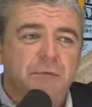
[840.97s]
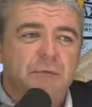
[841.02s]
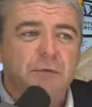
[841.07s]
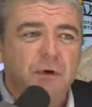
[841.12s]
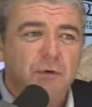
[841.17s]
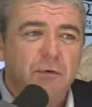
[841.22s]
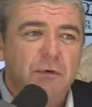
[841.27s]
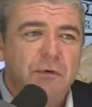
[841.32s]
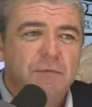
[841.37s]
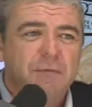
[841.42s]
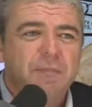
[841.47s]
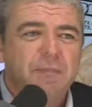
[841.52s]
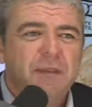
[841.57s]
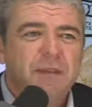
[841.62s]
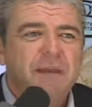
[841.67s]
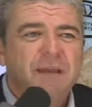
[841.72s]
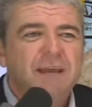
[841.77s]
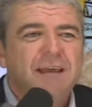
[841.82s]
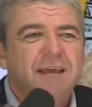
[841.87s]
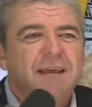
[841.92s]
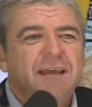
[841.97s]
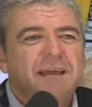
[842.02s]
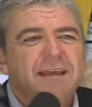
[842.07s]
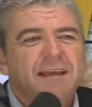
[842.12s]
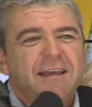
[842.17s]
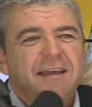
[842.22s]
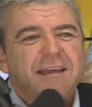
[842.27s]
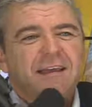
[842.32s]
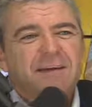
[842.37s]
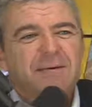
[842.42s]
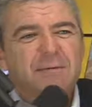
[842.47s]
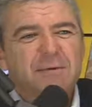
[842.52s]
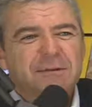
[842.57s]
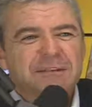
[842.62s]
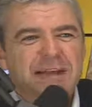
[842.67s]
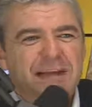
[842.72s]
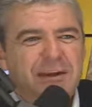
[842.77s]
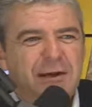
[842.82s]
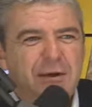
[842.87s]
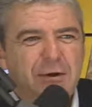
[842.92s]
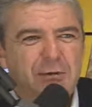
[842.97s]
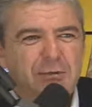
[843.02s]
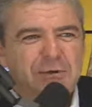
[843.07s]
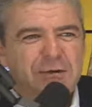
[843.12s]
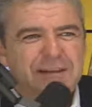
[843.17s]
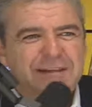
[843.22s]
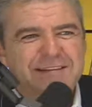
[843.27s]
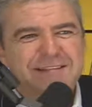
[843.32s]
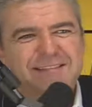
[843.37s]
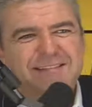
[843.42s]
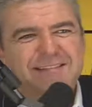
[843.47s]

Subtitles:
and sold it. Wish I'd have hodled it.